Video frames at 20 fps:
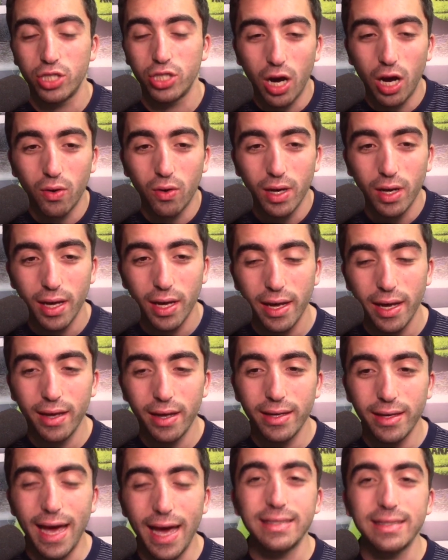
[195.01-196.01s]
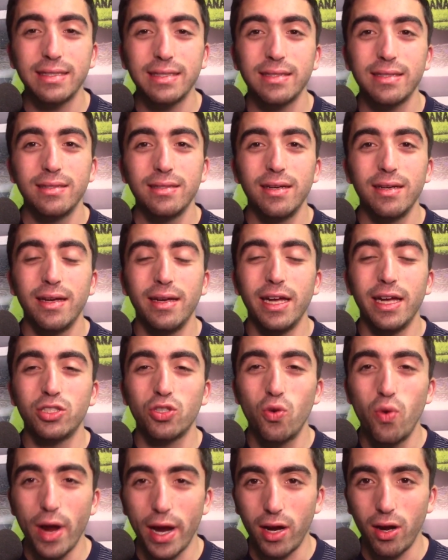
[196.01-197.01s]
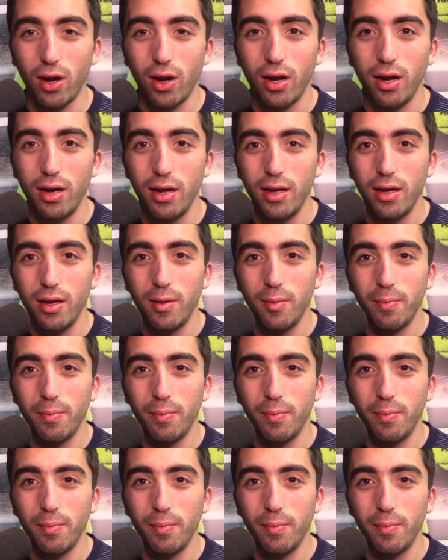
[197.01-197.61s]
So yes, it's quicker,